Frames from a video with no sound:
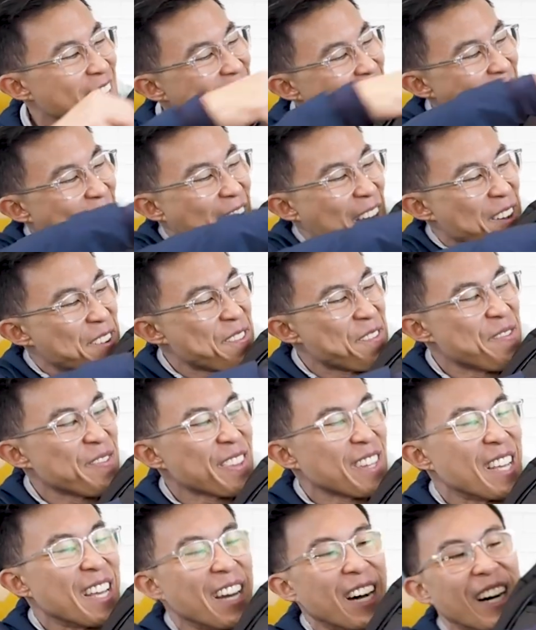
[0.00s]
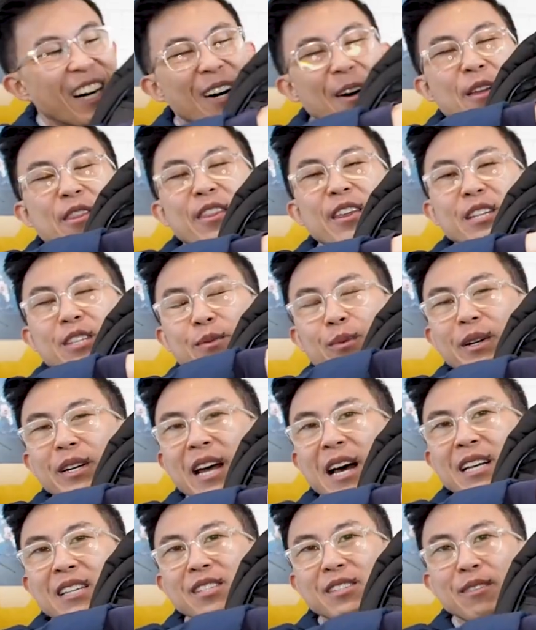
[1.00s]
Yeah. Uh, this one
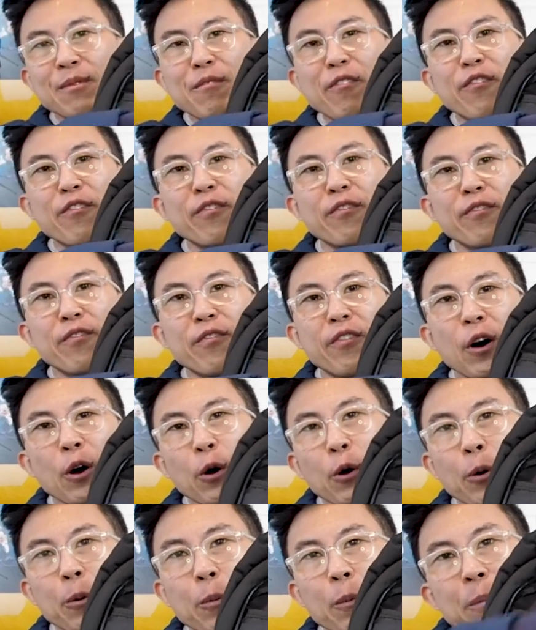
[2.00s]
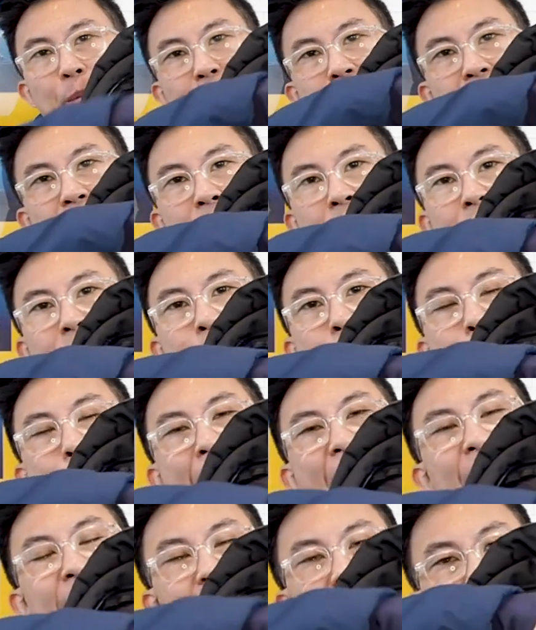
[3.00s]
has some foam
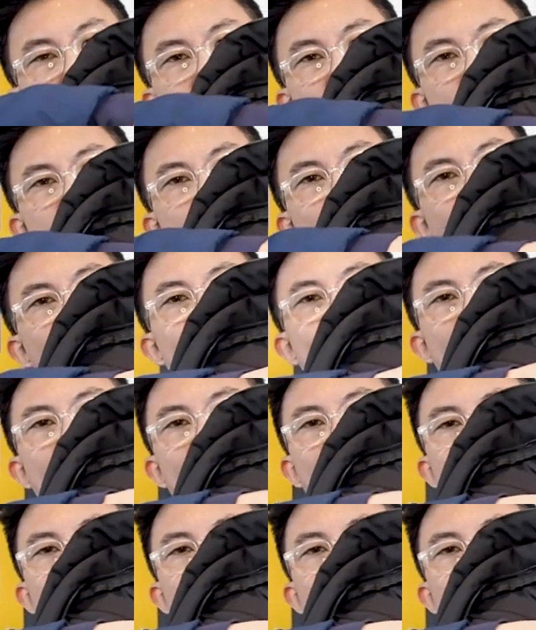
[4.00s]
padding. It's soft here.